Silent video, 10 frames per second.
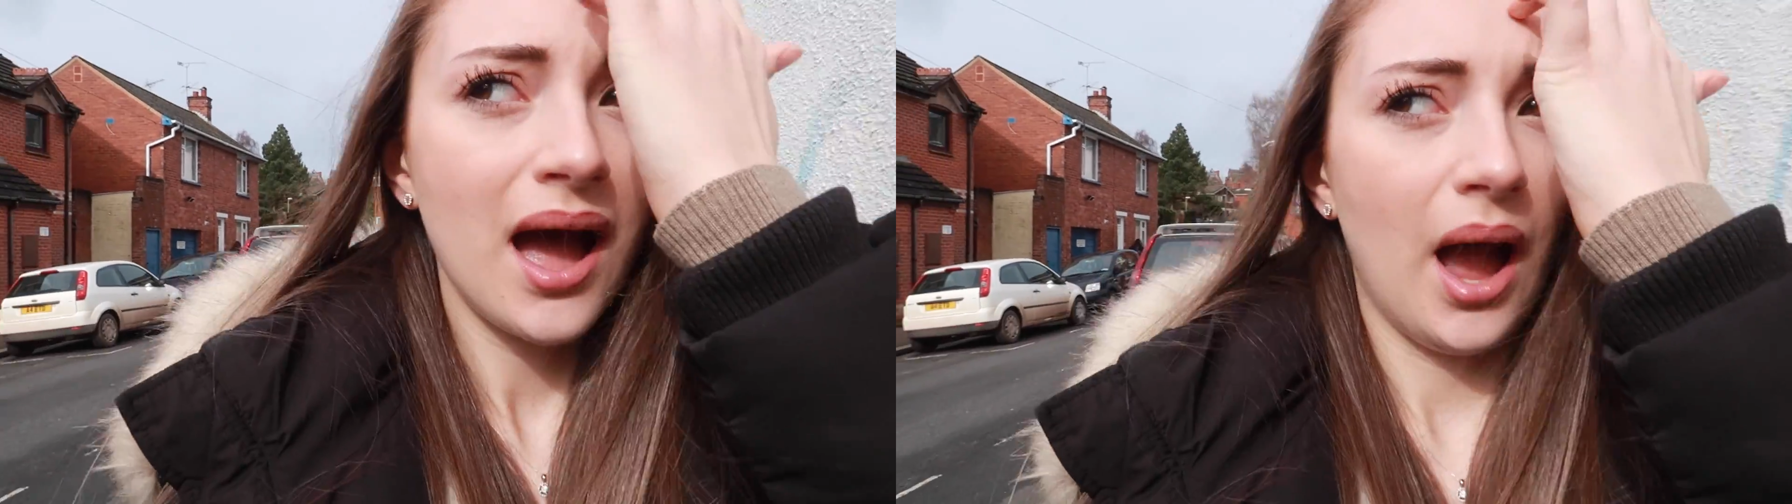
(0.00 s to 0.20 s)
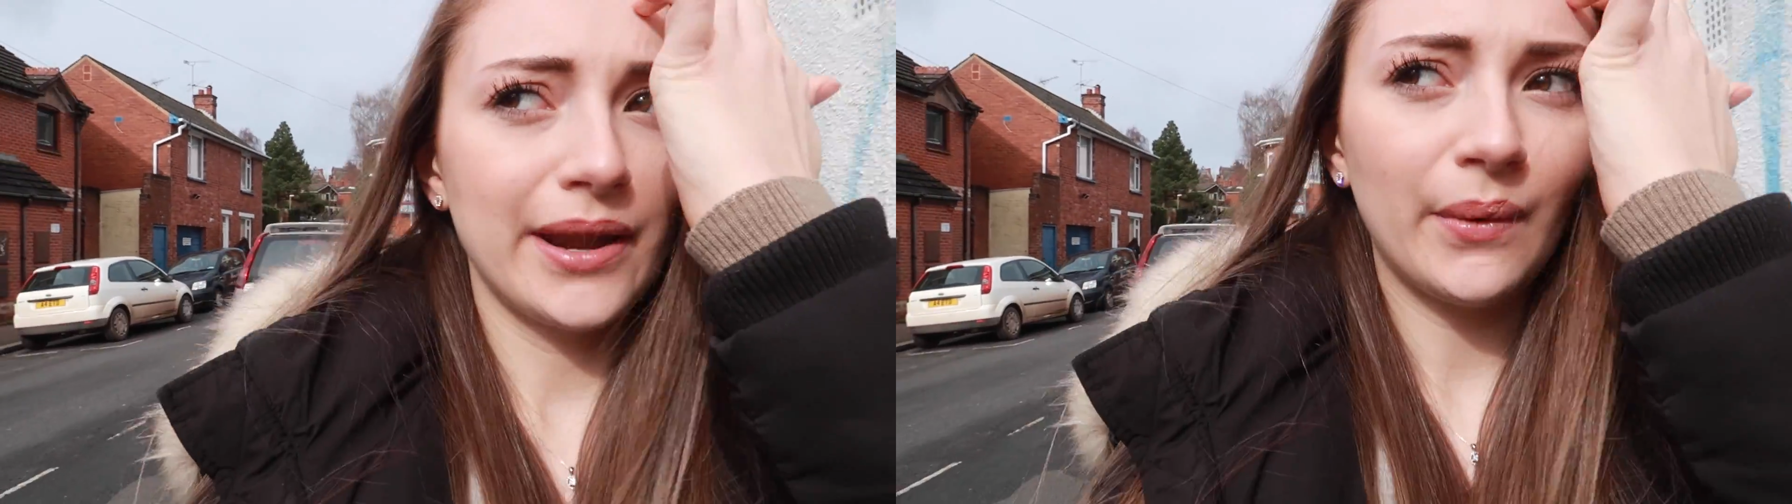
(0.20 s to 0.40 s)

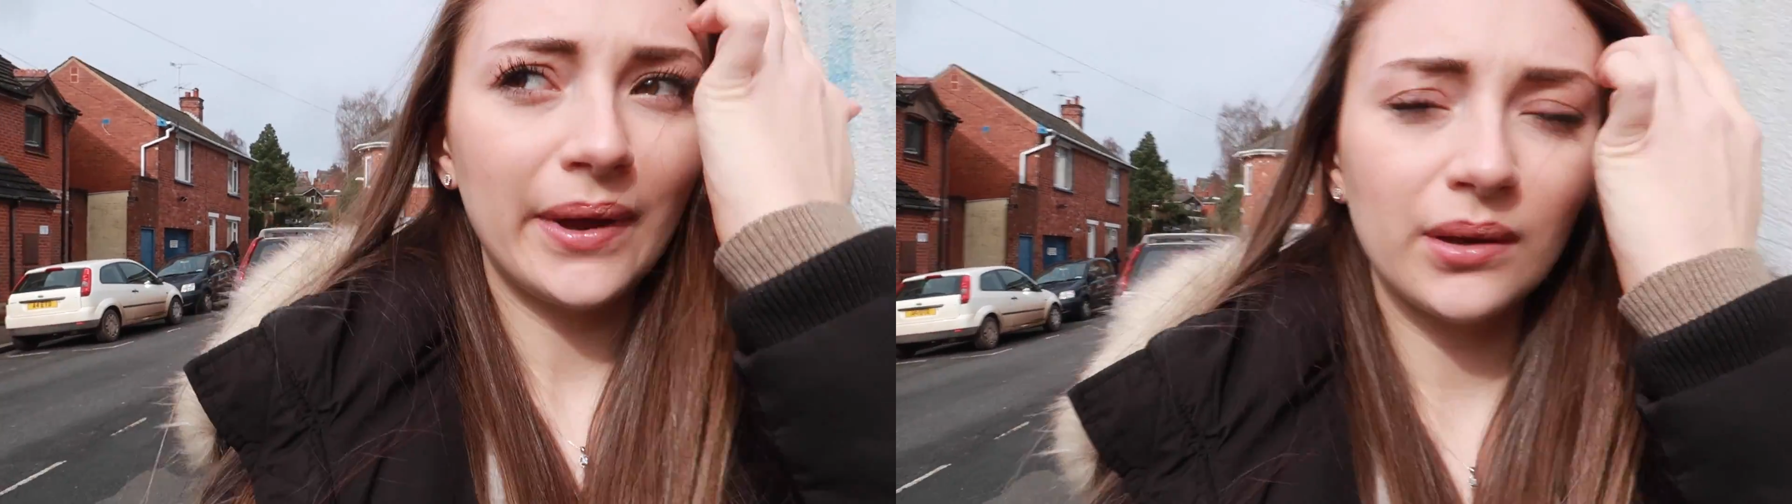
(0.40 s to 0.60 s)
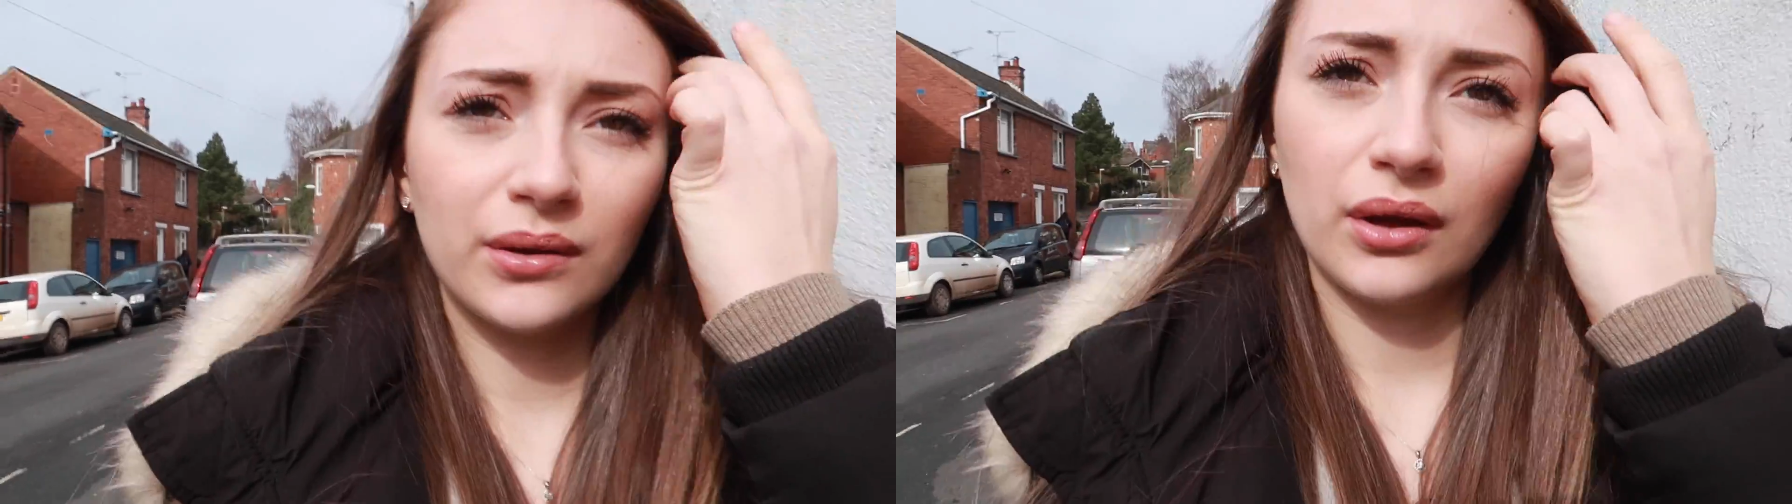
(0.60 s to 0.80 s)
I know
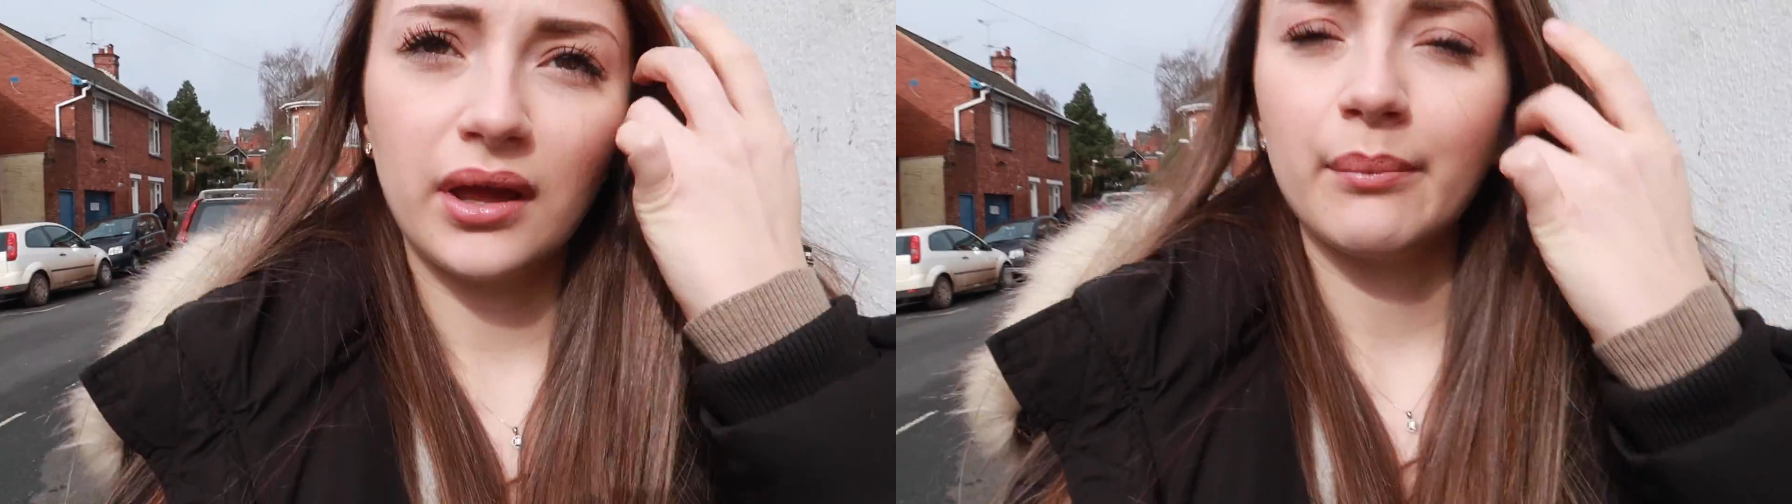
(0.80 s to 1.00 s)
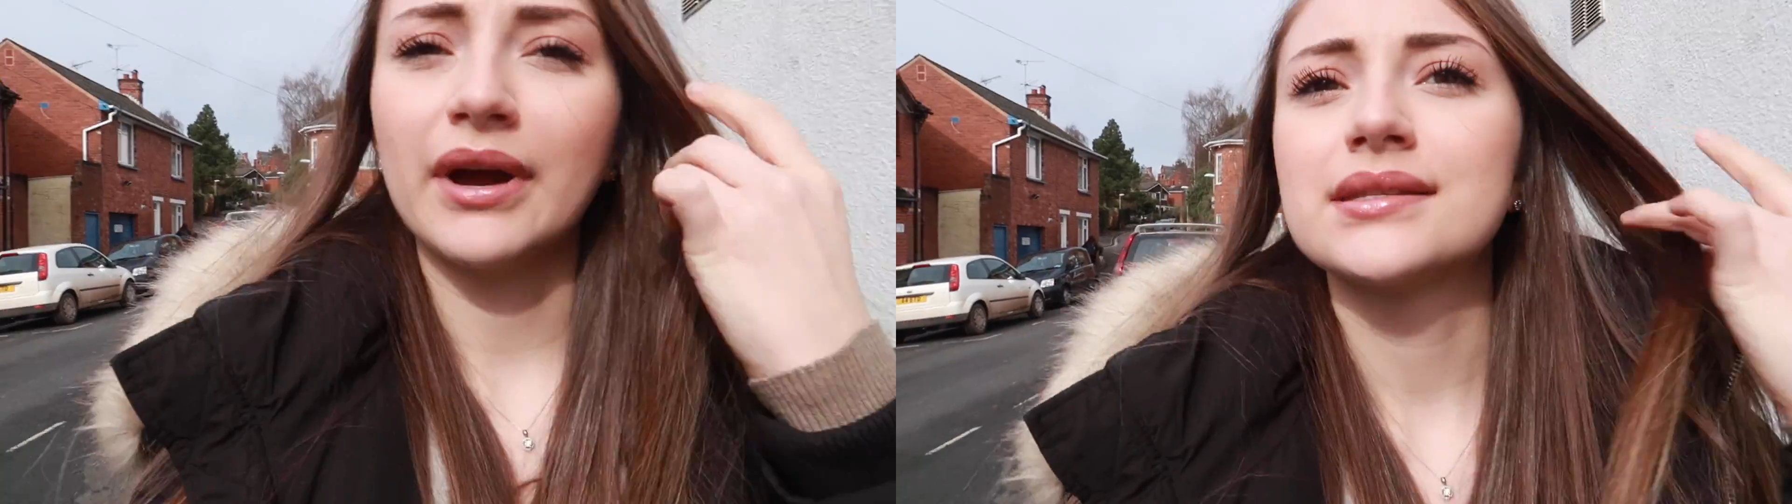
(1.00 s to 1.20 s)
I could
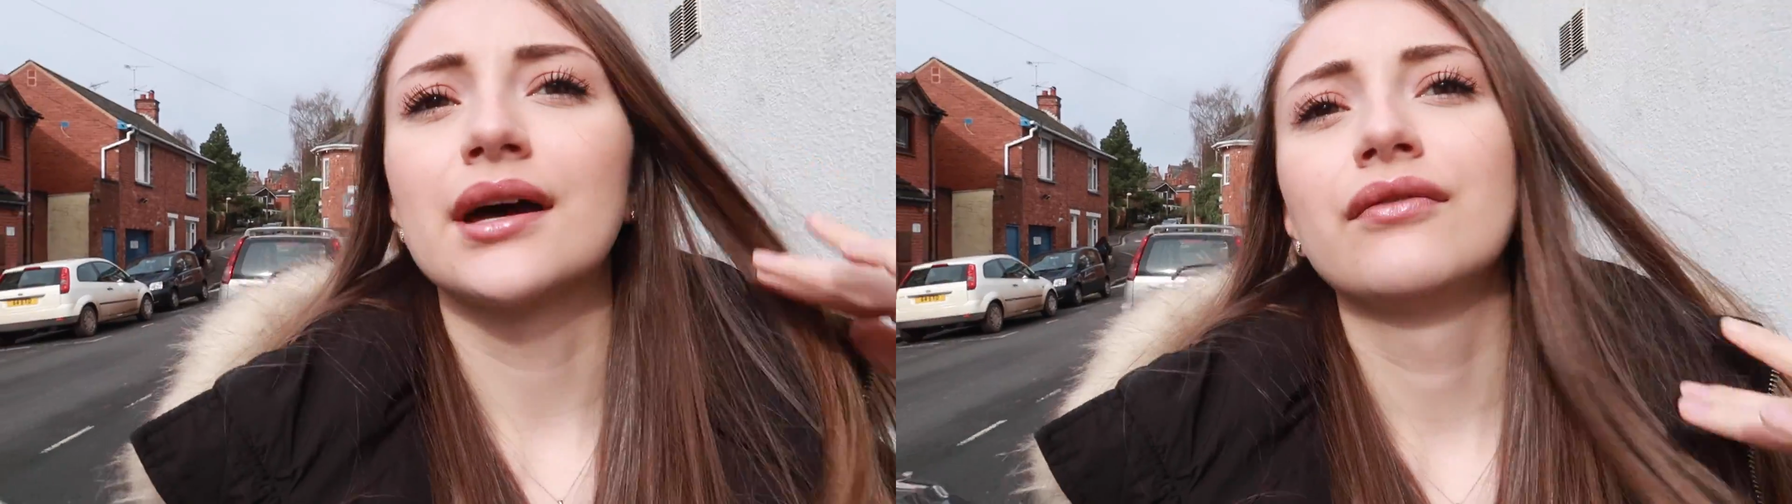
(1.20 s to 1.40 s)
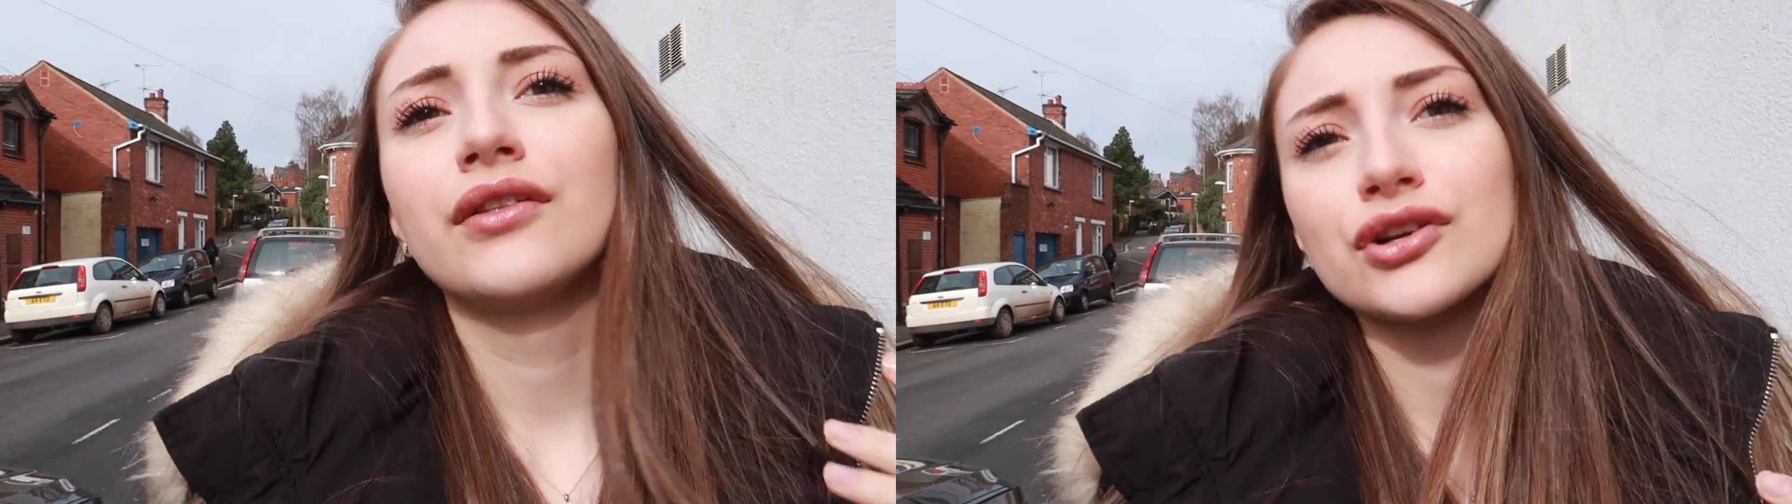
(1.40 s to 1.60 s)
cook it myself.